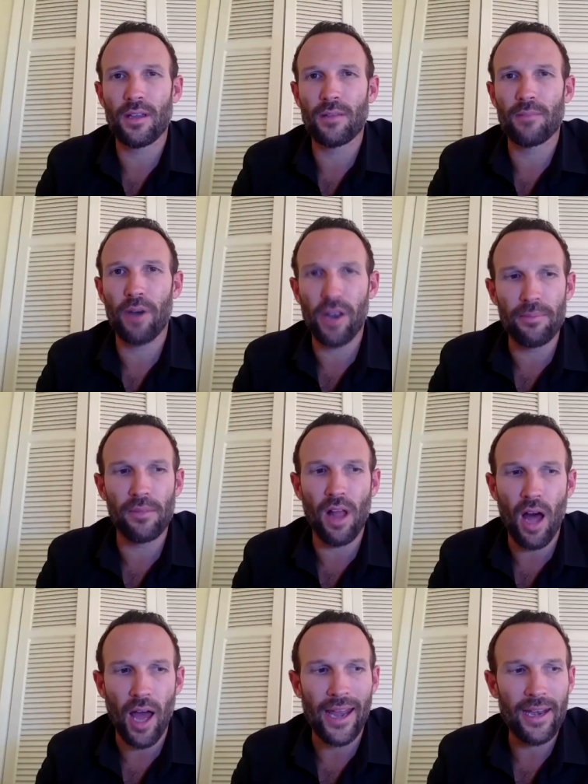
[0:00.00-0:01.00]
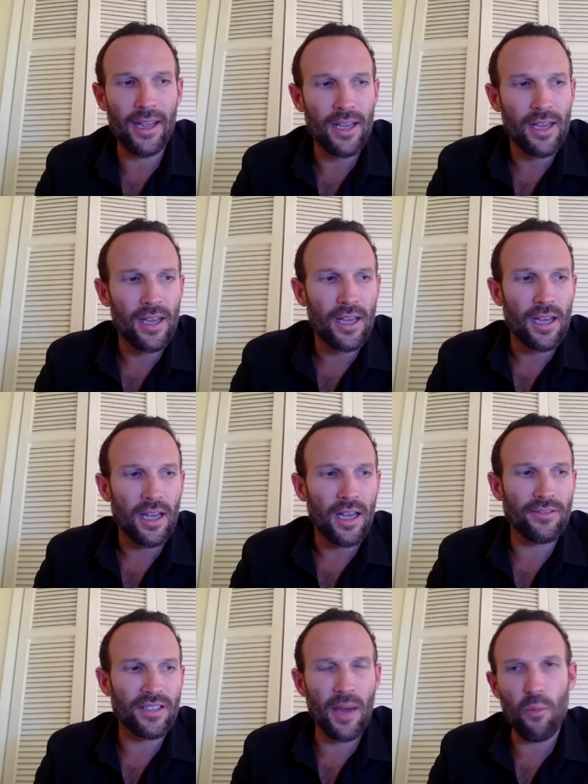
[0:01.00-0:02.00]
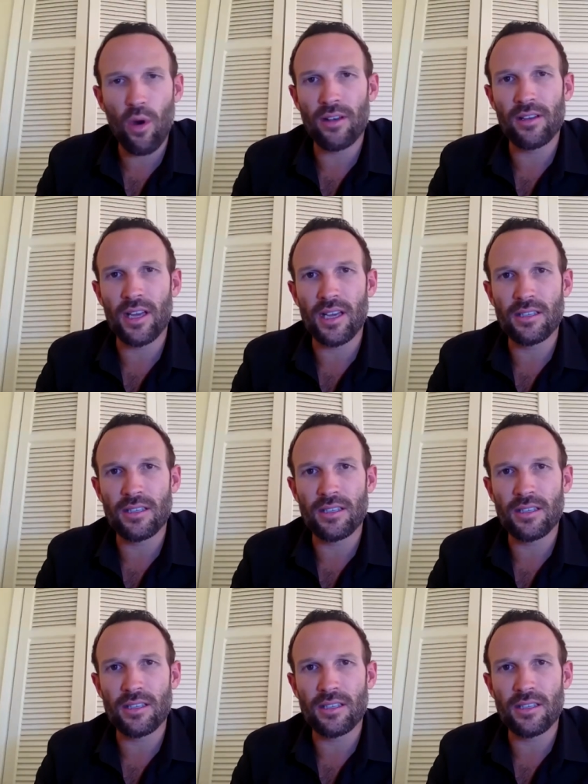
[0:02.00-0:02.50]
bottom line, if someone